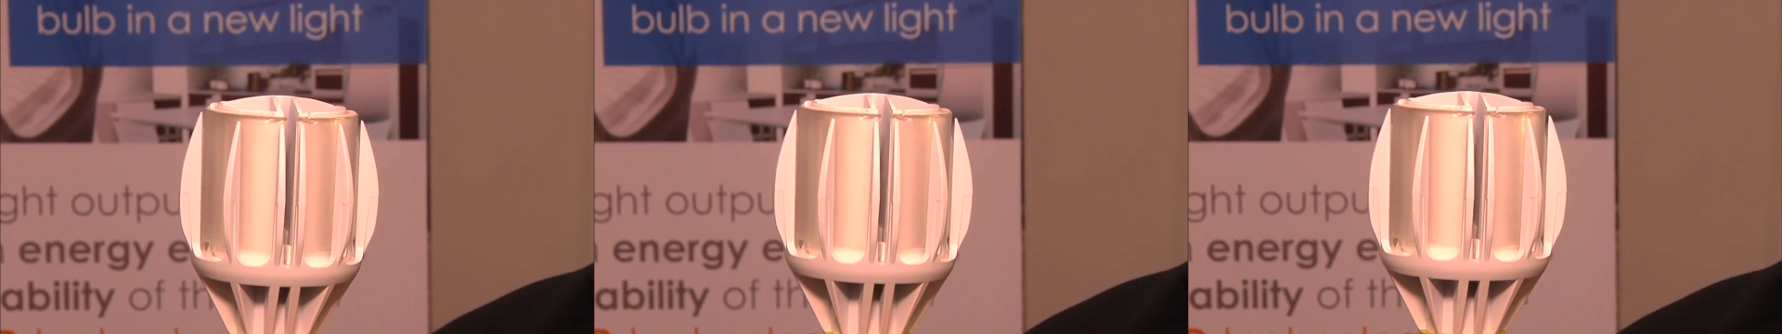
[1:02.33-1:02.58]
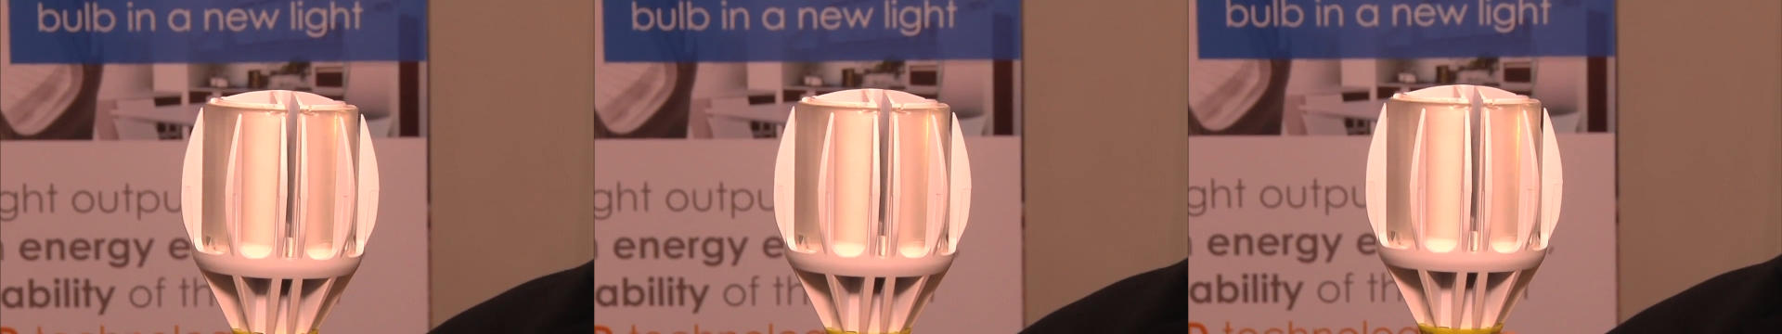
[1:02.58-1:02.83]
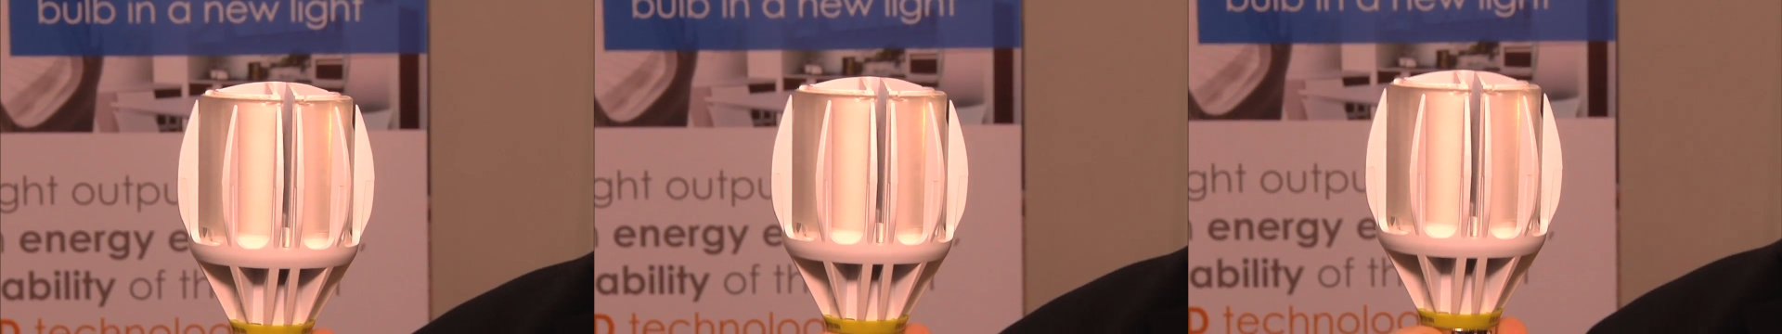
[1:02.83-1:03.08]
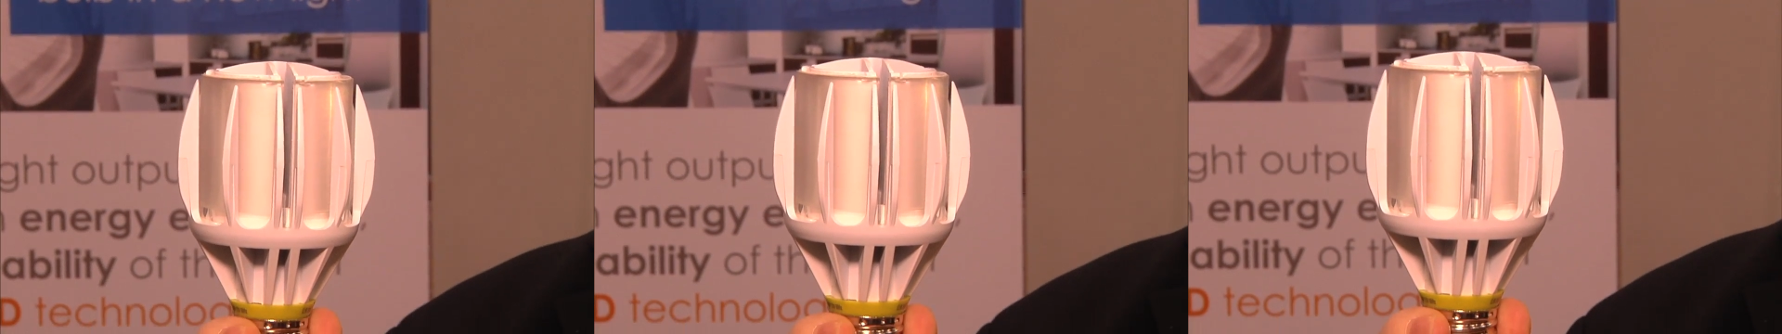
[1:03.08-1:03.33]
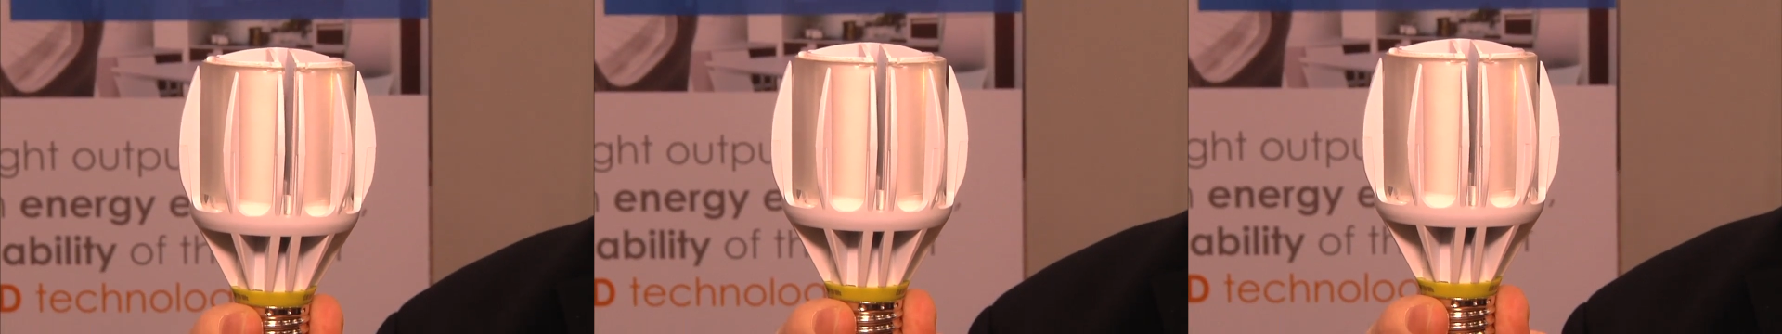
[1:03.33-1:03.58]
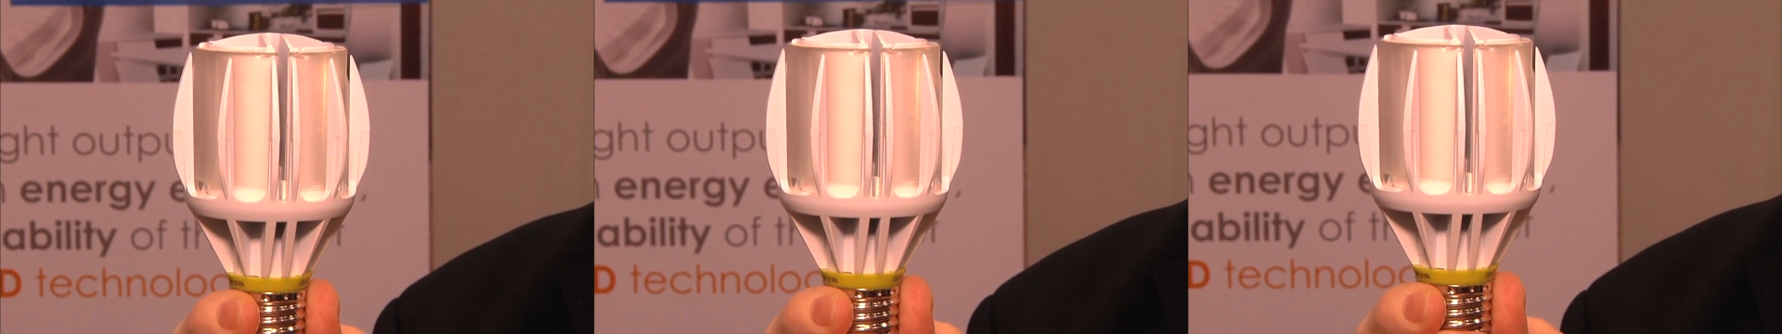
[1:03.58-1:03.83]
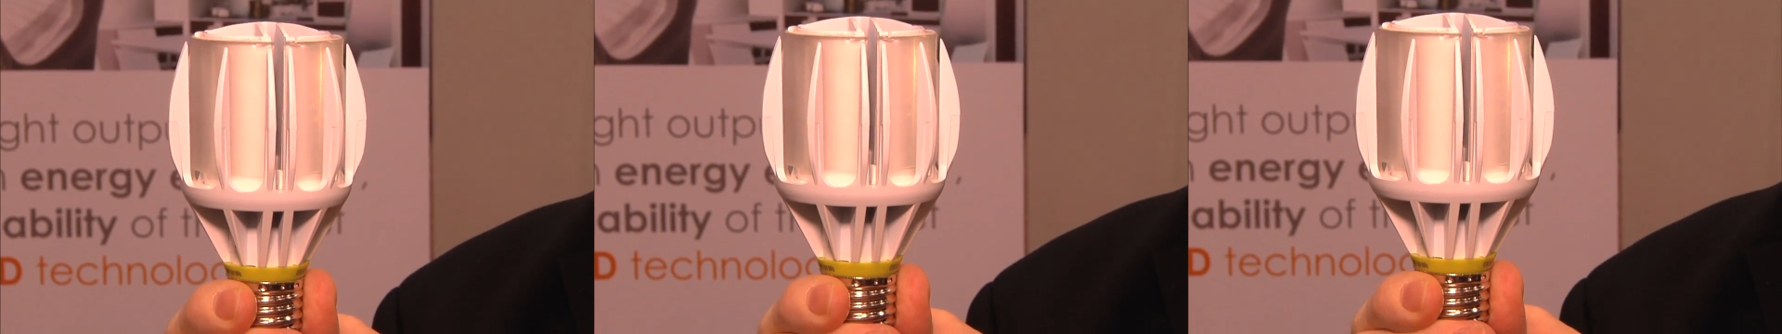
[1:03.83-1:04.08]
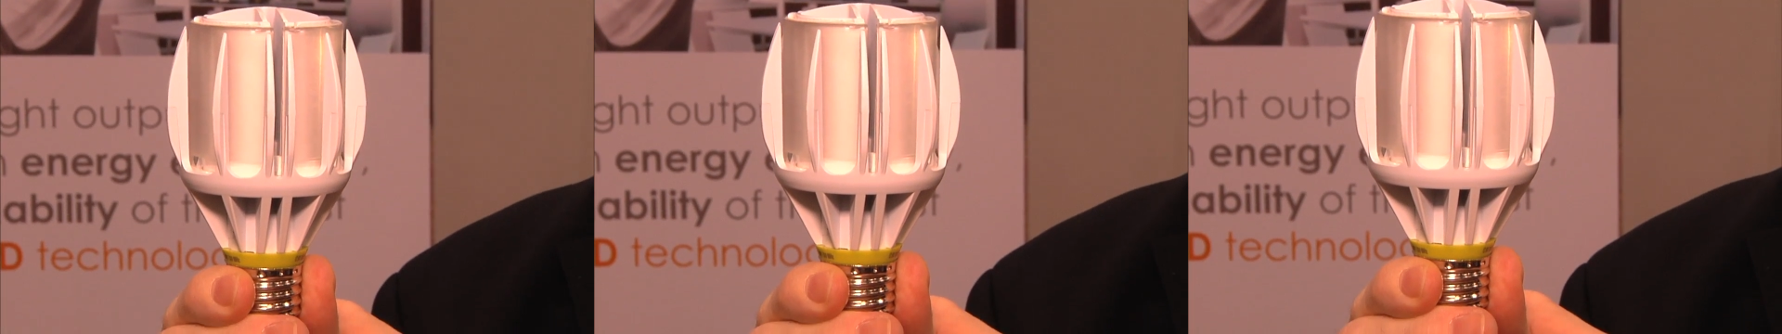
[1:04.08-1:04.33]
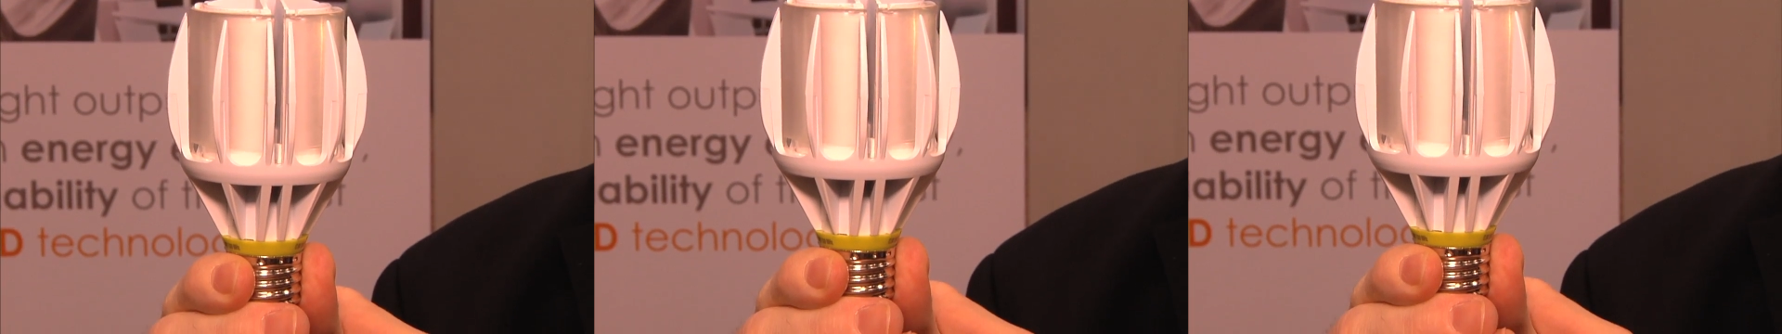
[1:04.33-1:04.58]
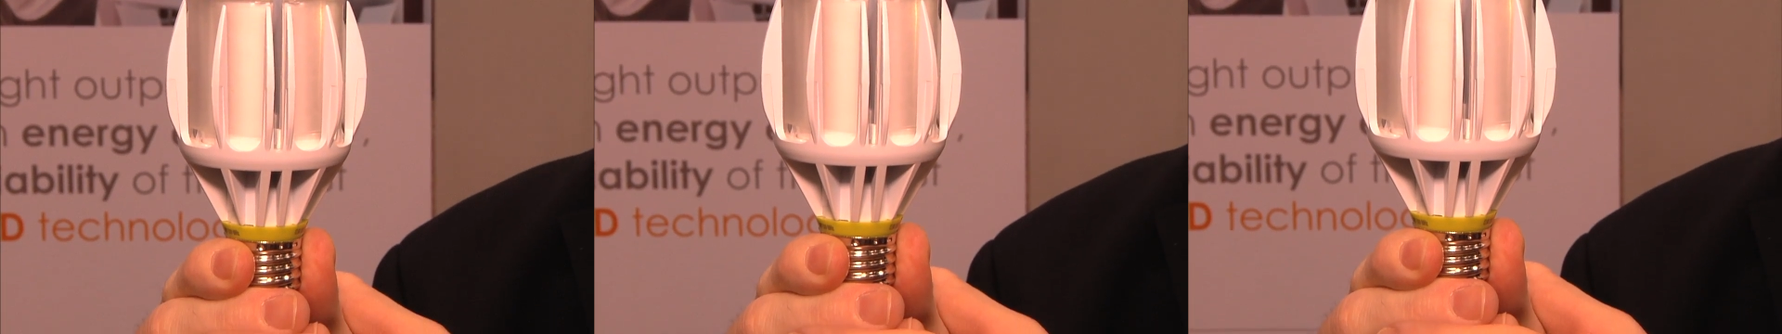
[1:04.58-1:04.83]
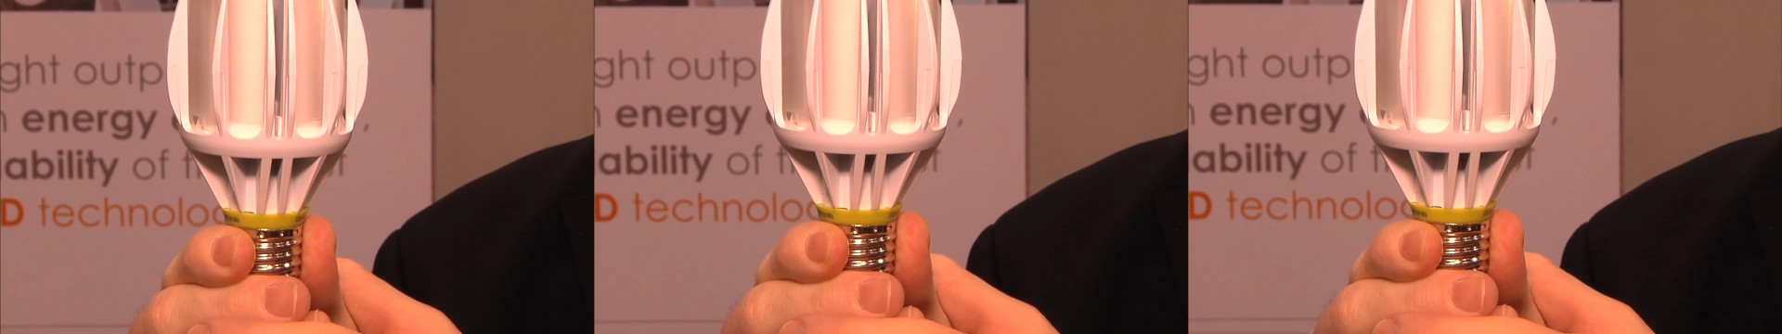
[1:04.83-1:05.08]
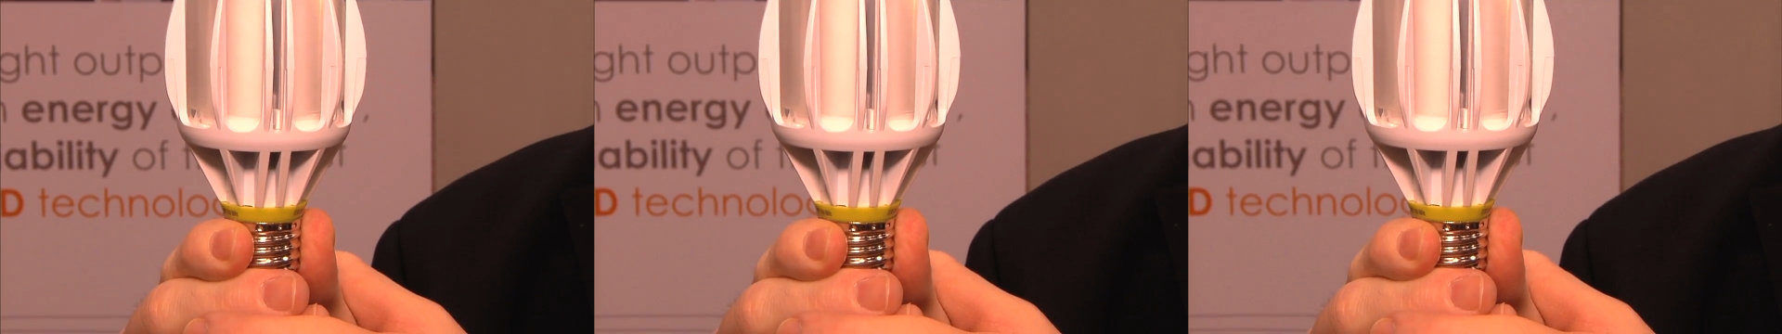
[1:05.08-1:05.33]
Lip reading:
No face is visible, so there are no lips to read.